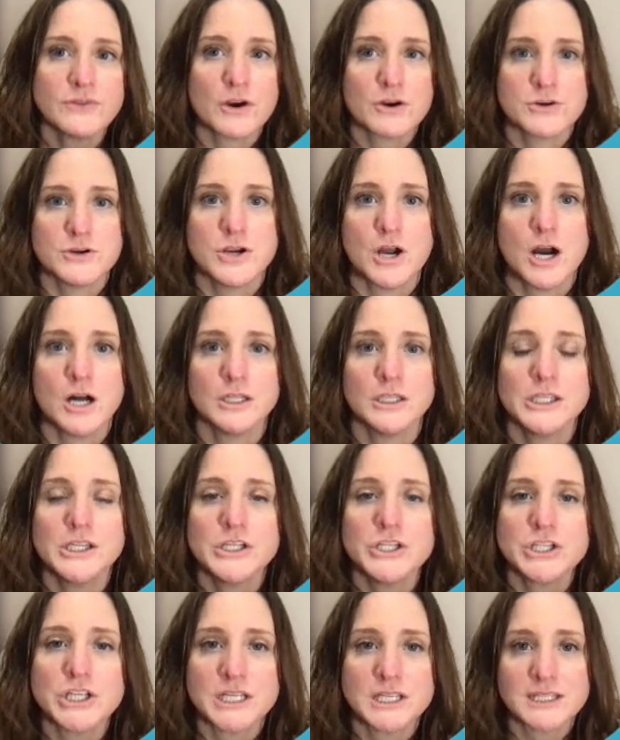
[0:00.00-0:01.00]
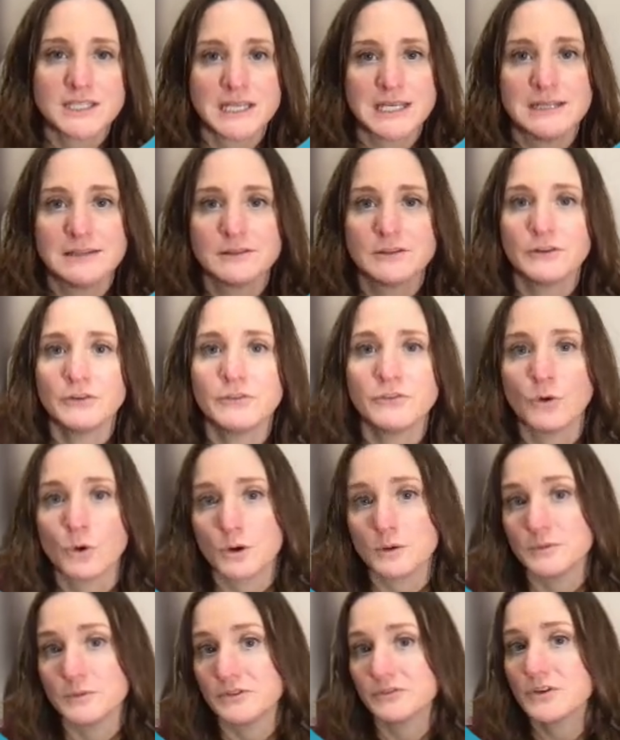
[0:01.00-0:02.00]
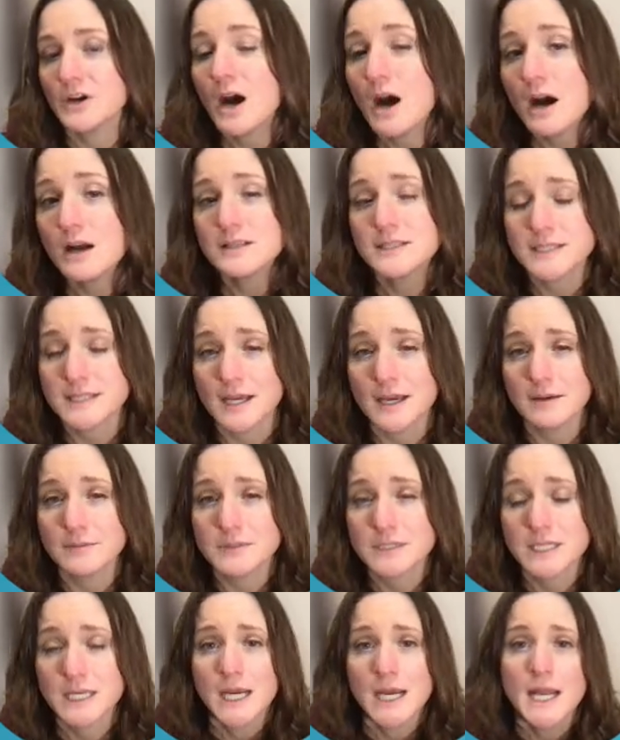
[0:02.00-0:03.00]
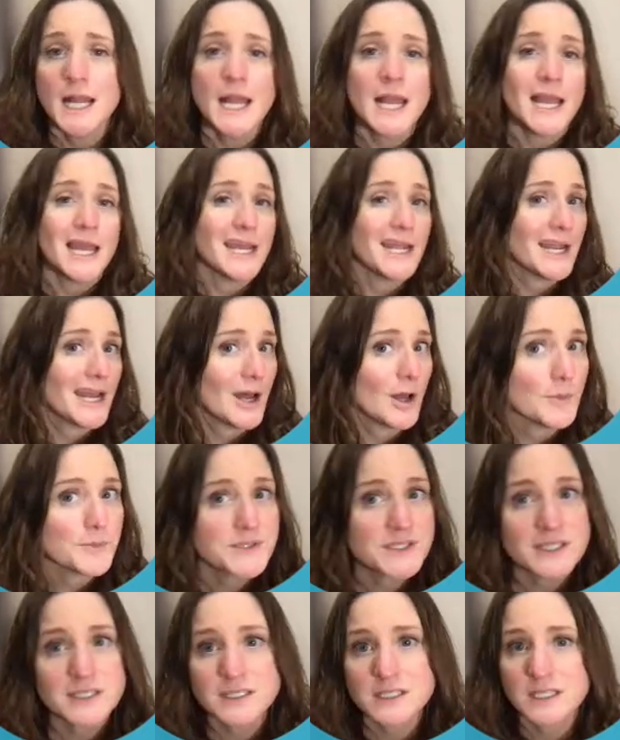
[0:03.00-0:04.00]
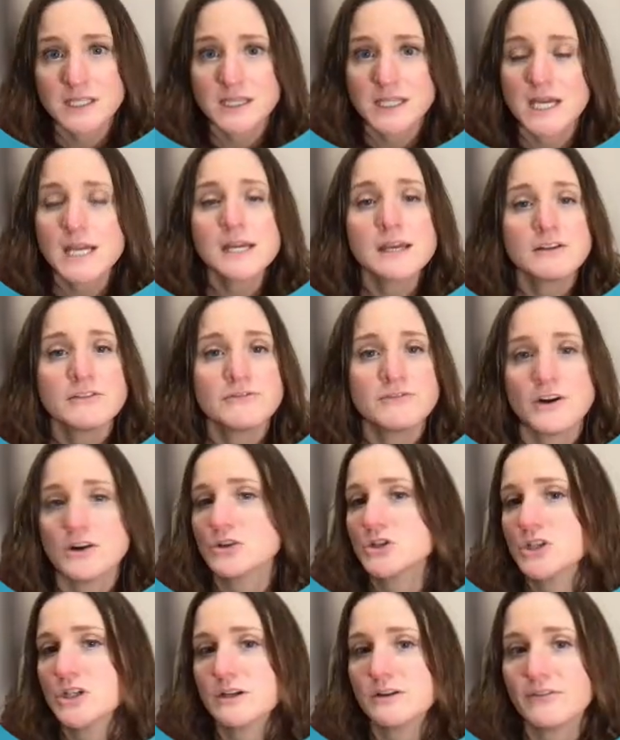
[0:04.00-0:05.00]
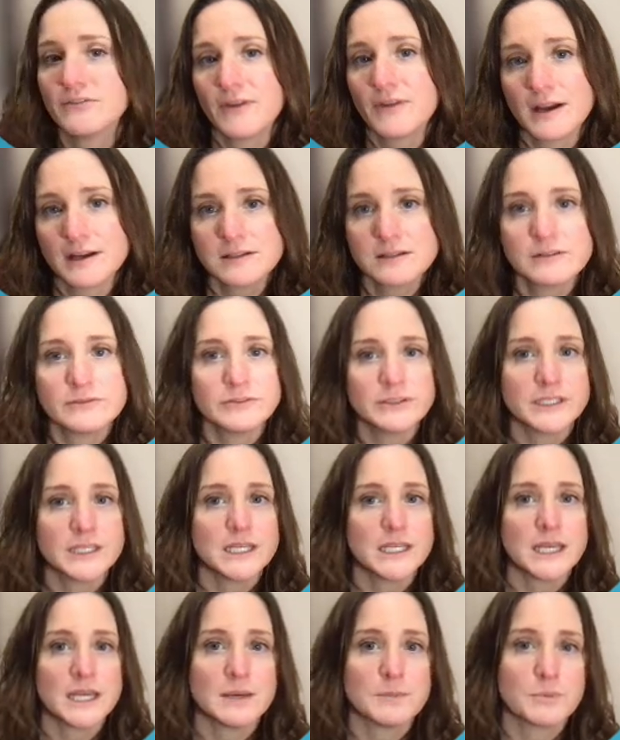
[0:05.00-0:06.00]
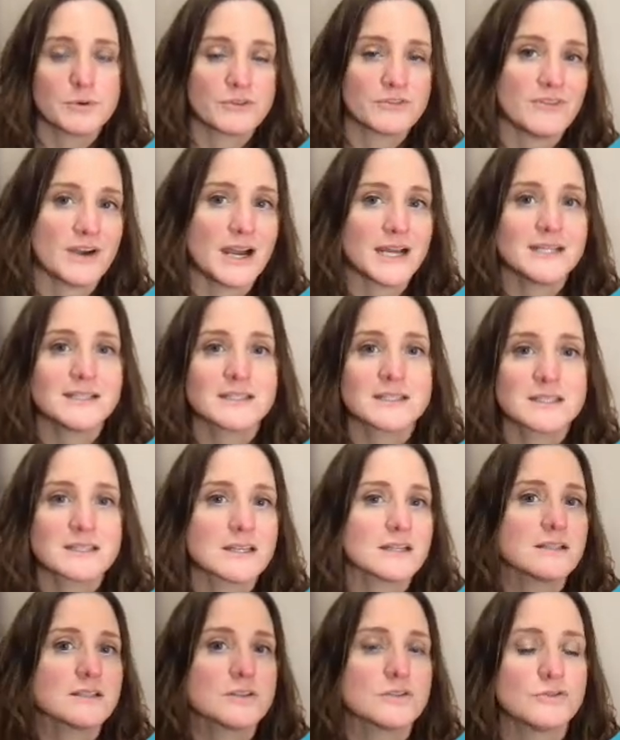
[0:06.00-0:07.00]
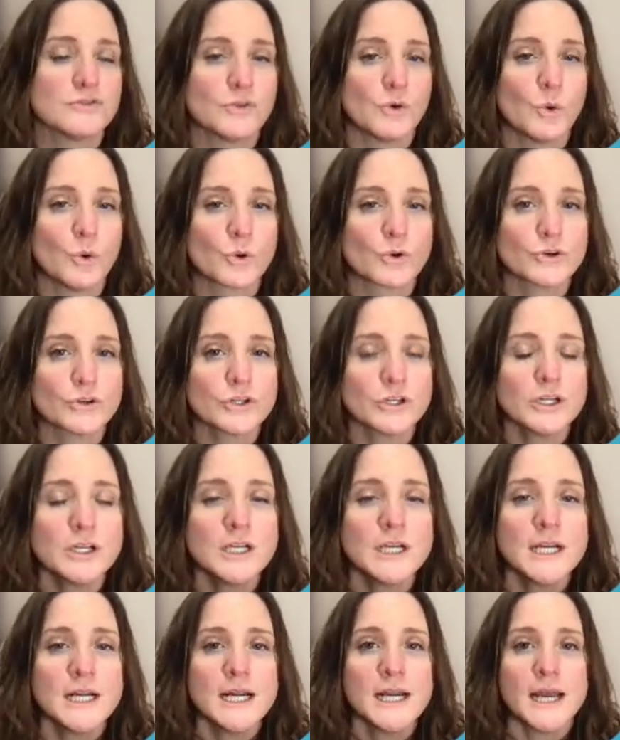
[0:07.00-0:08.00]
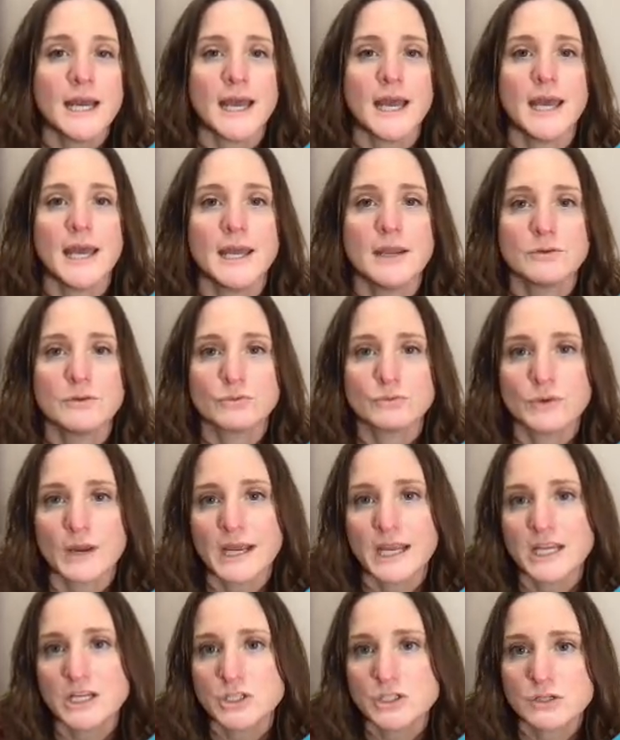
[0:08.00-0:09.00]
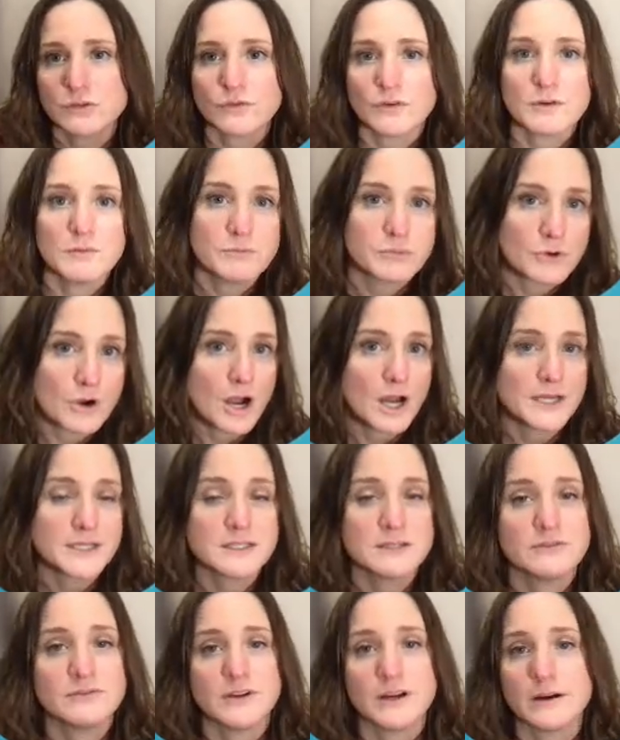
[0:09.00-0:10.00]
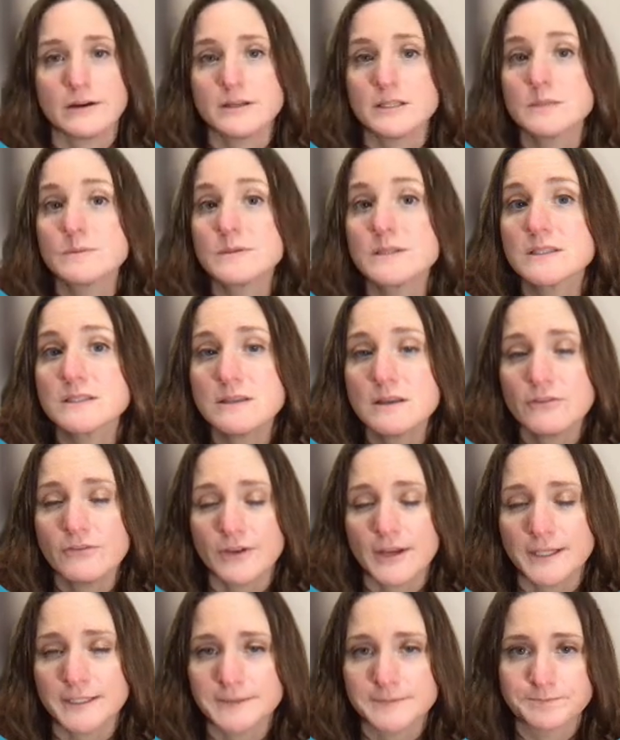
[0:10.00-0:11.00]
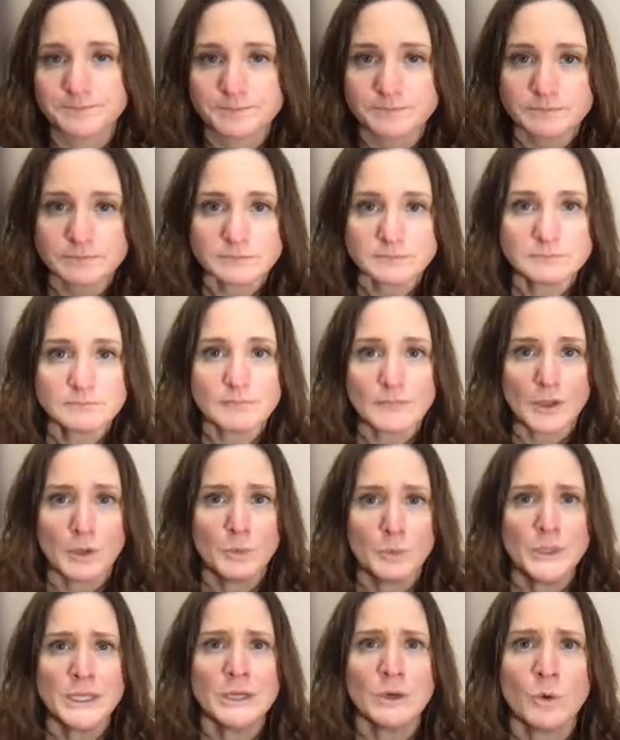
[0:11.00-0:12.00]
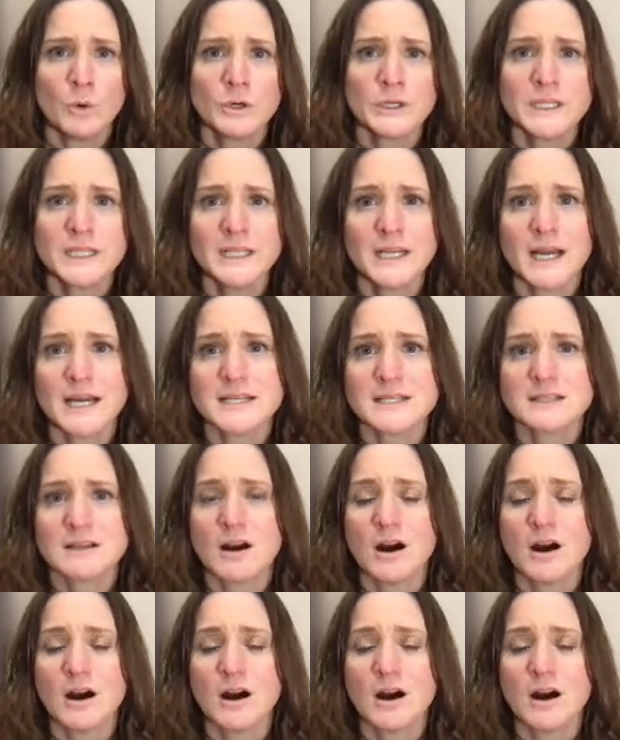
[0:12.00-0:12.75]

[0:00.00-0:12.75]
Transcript: of our knowledge is in the form of concepts. It helps us to think and function effectively. It provides a sense of order and range from broad to very specific. We organize